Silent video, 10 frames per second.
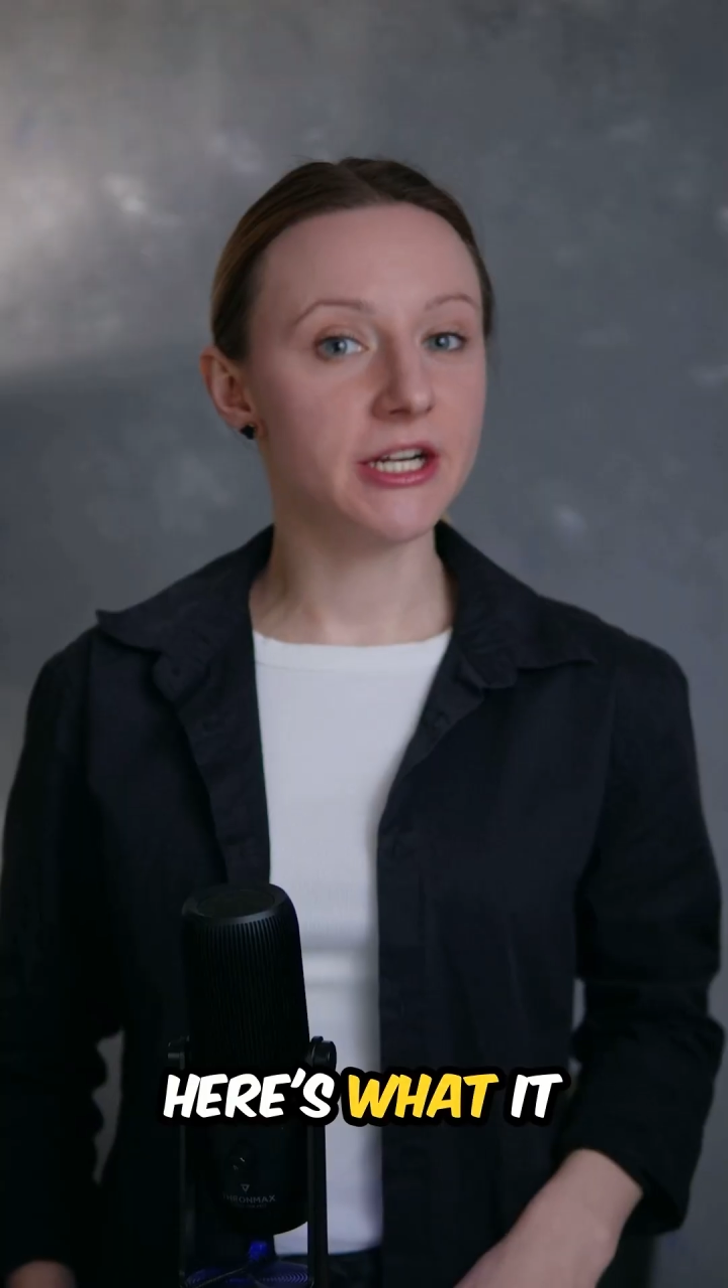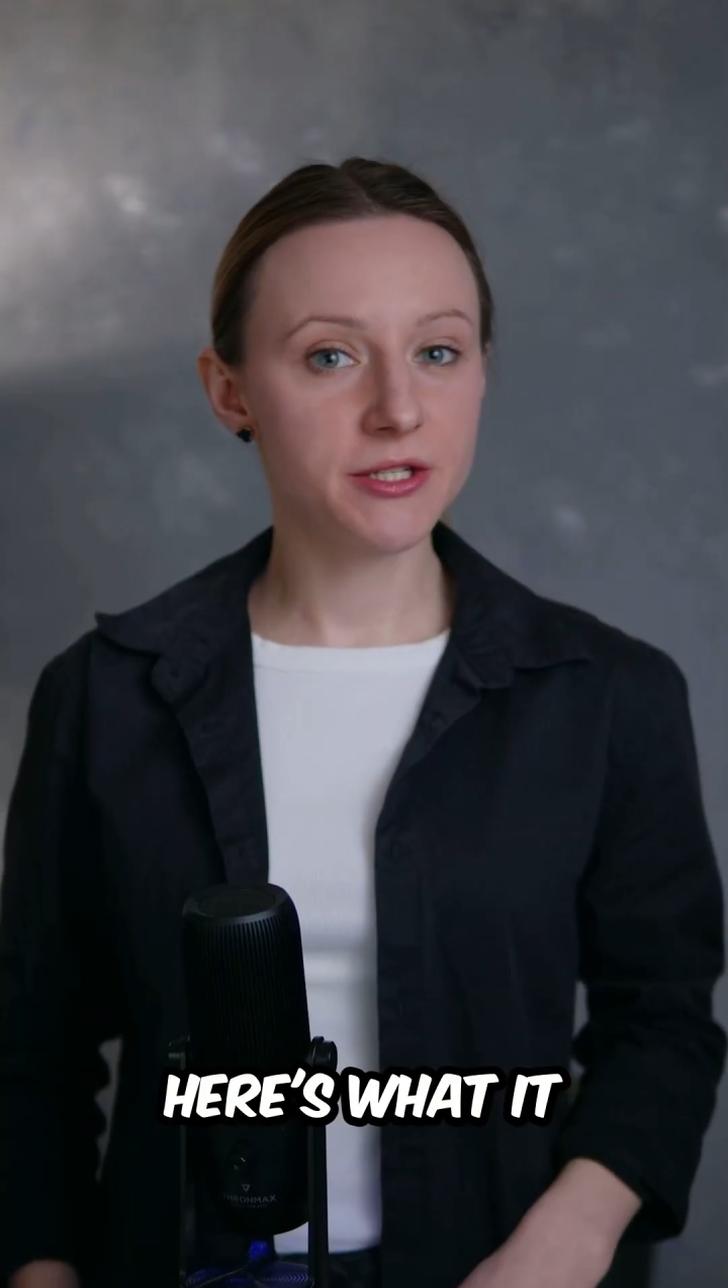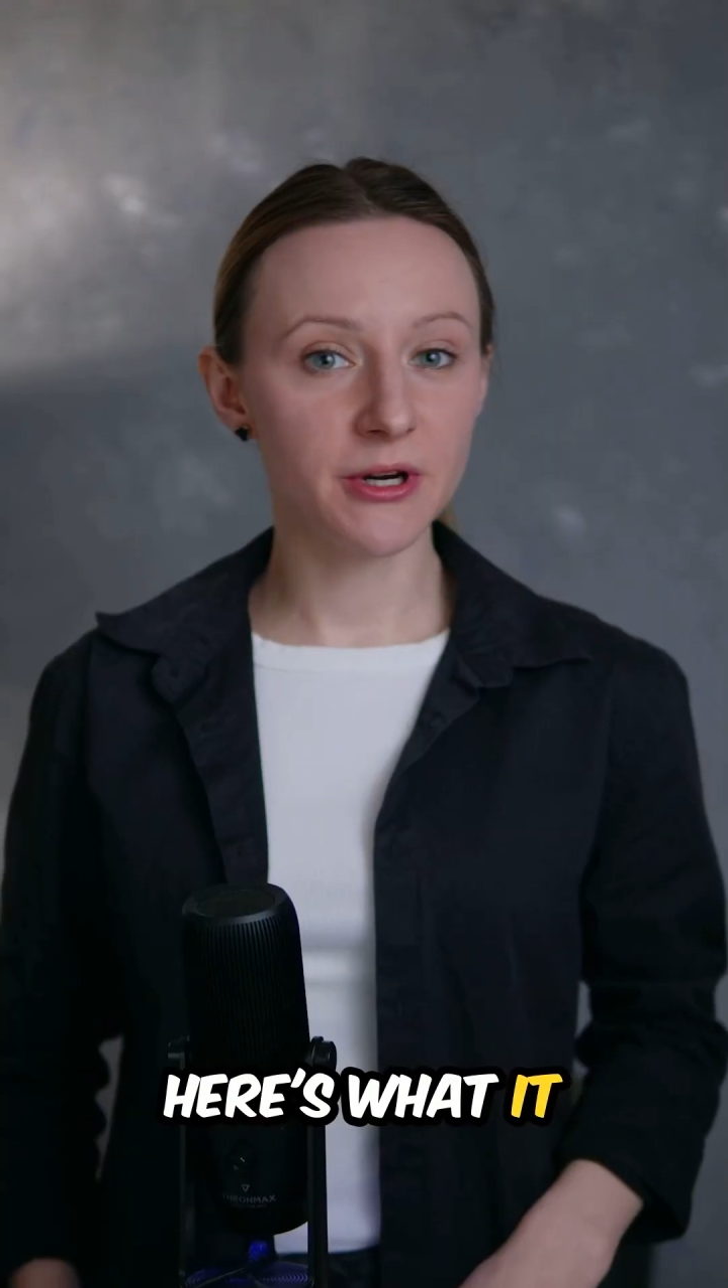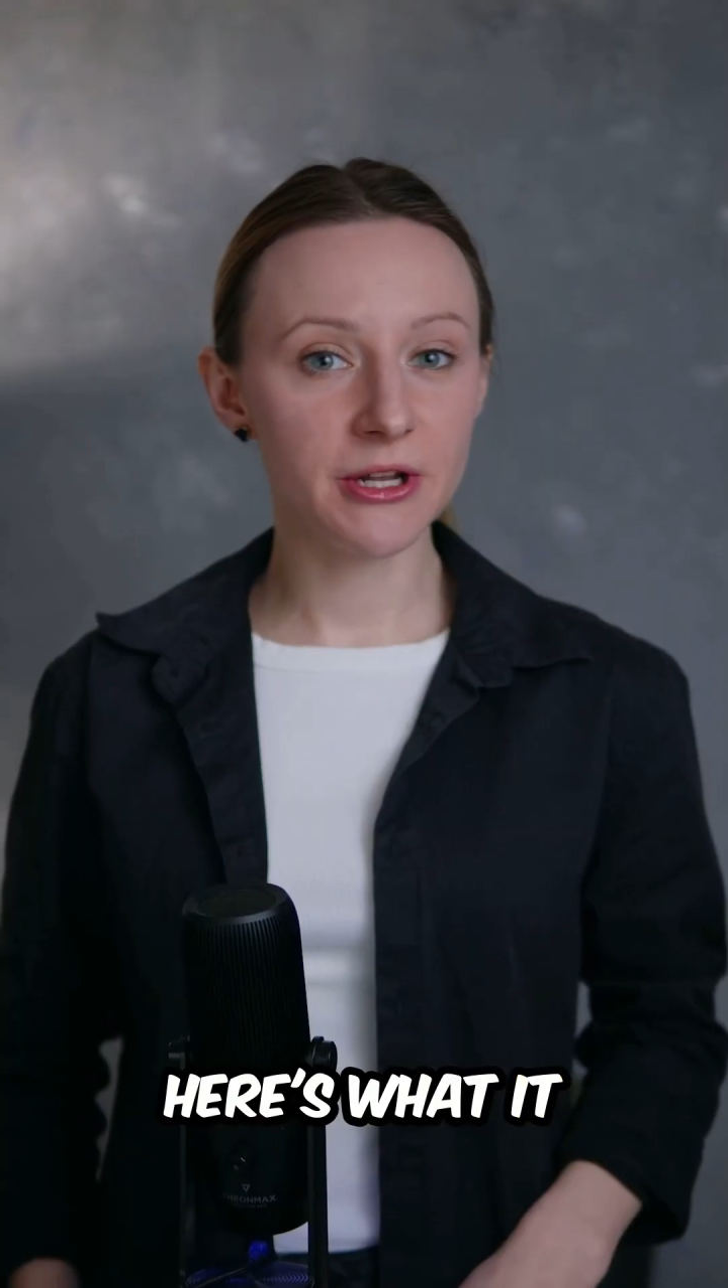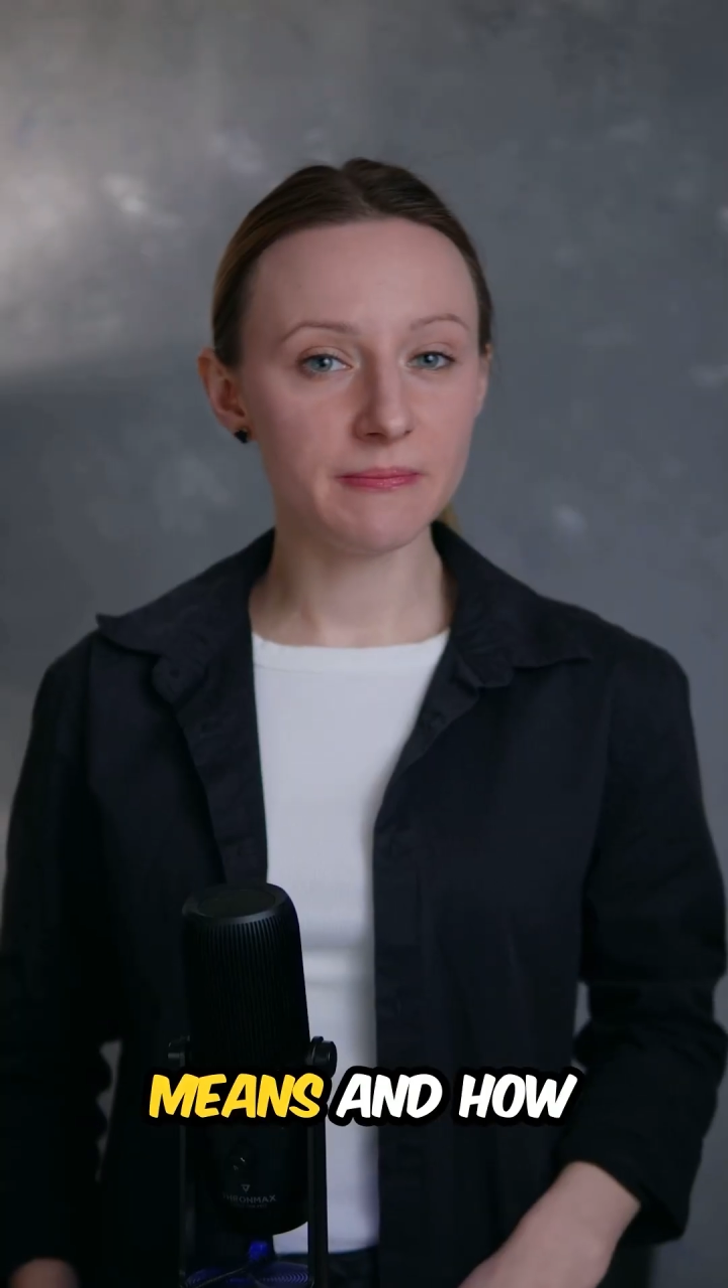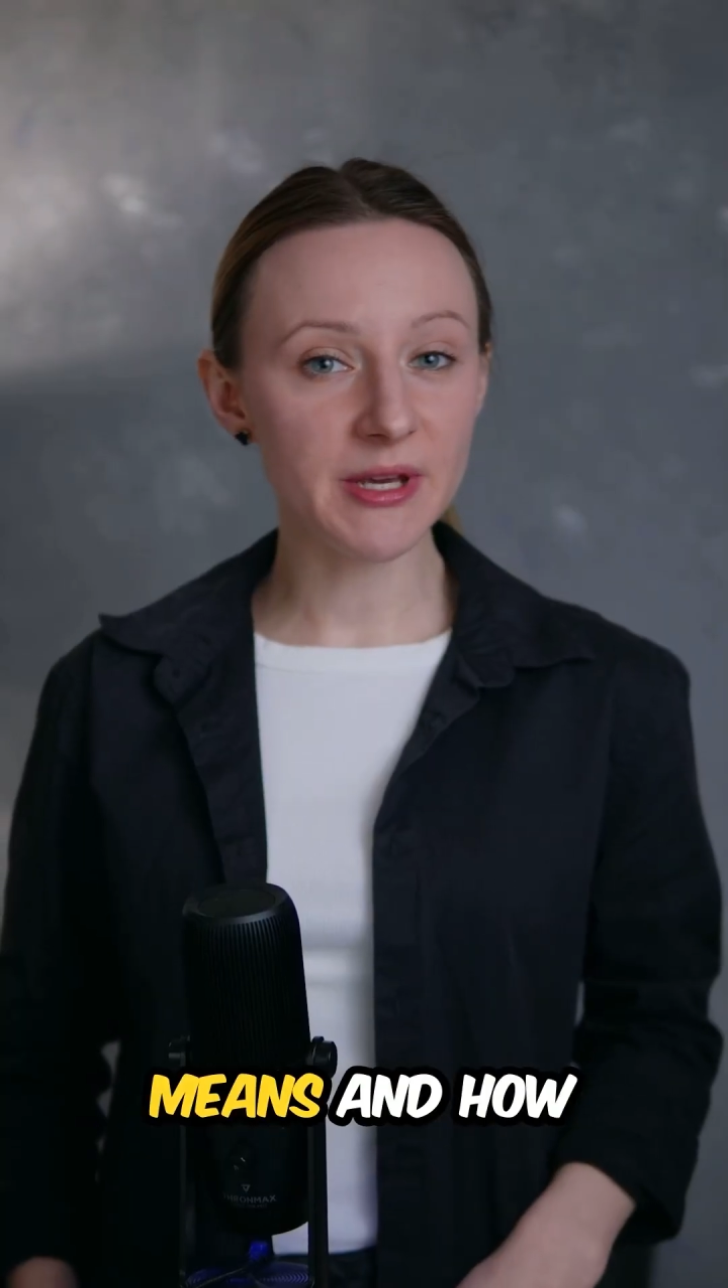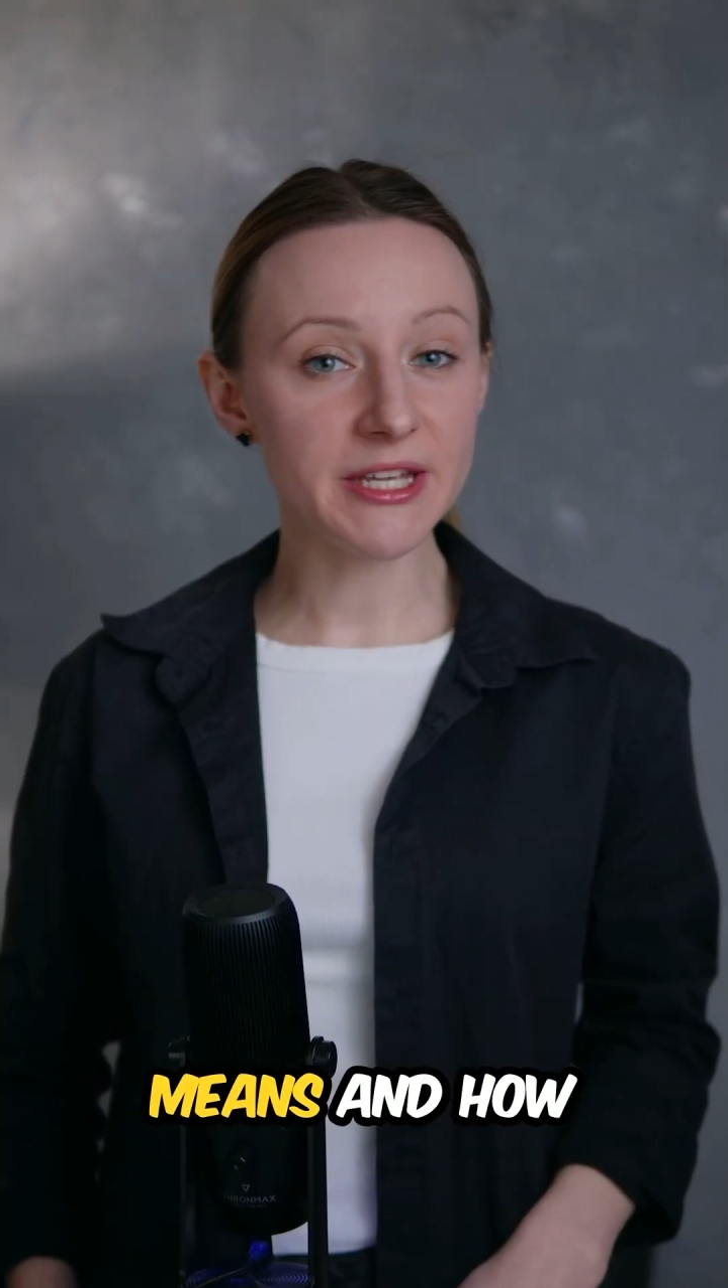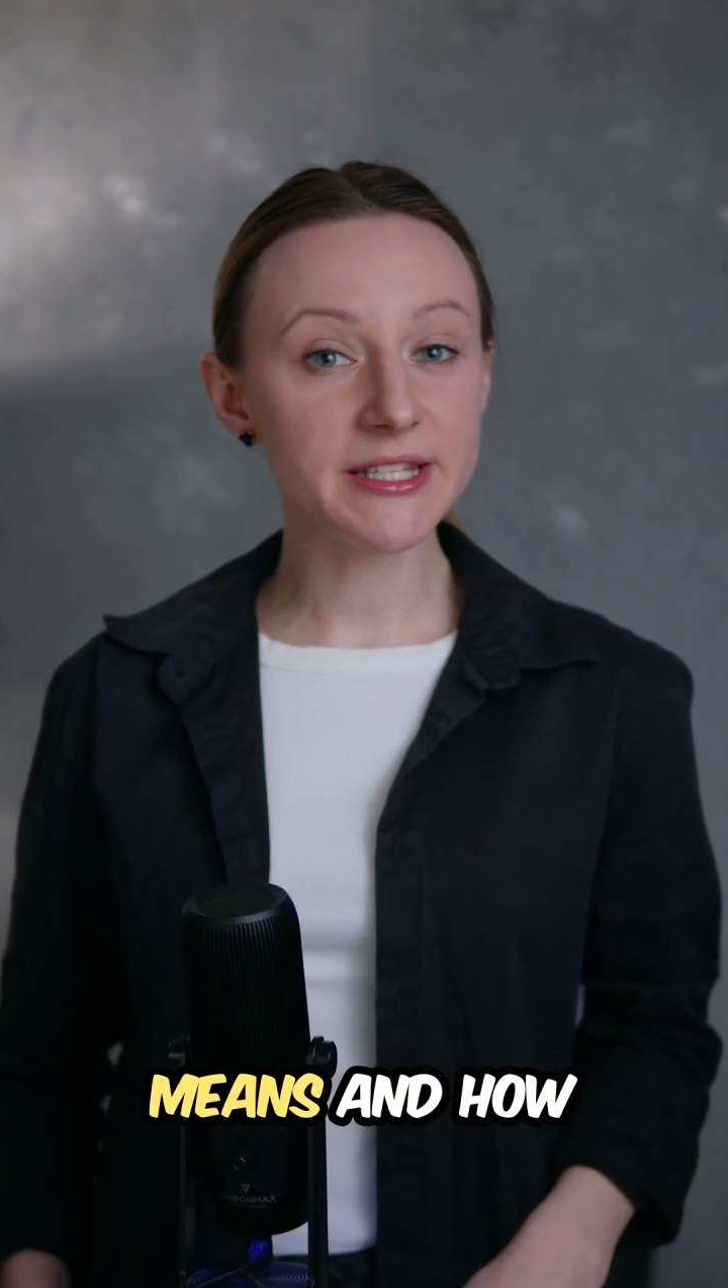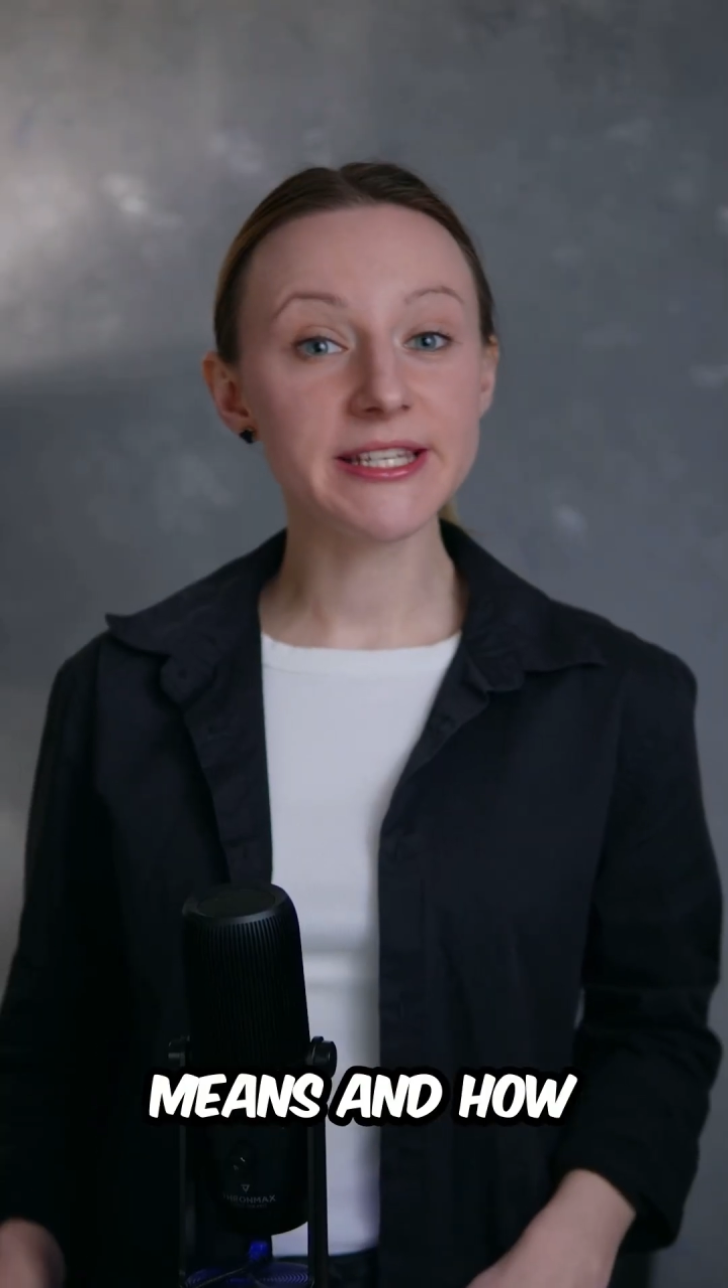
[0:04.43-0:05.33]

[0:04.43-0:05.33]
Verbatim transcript: what it means